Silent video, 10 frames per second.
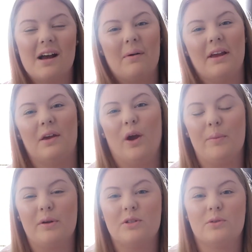How are you? I
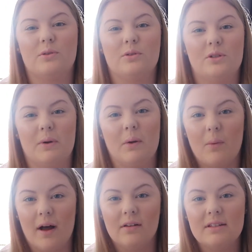hope you're all doing
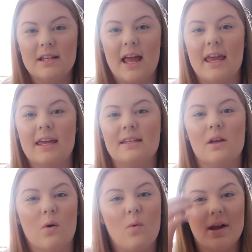well. Today is
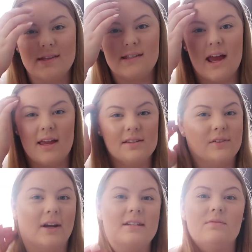Wednesday.
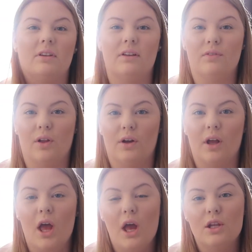Sorry, I didn't really vlog
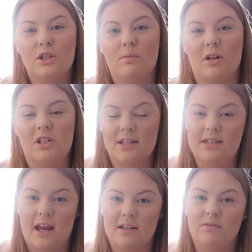too much
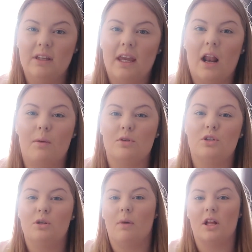yesterday. I didn't really get up to
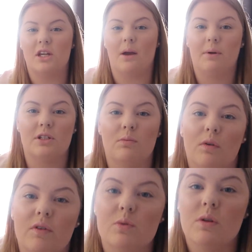too much. I went to the
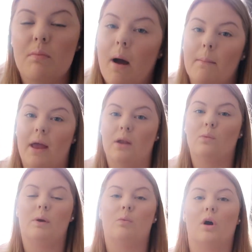movies with Mum
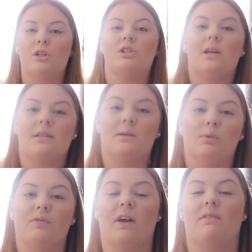and we watched A
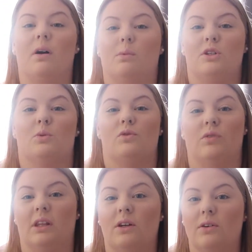Simple Favor, which was
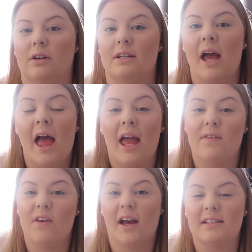really good.
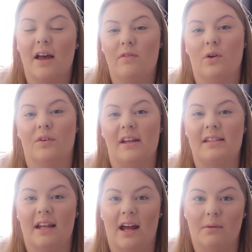If you guys haven't already
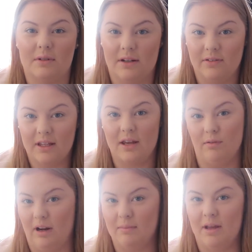seen it, I would definitely
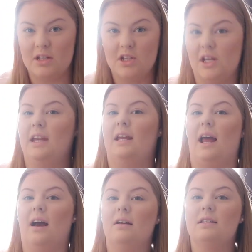recommend checking it
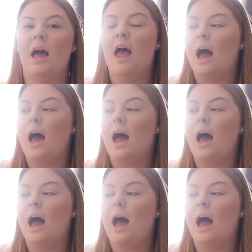out.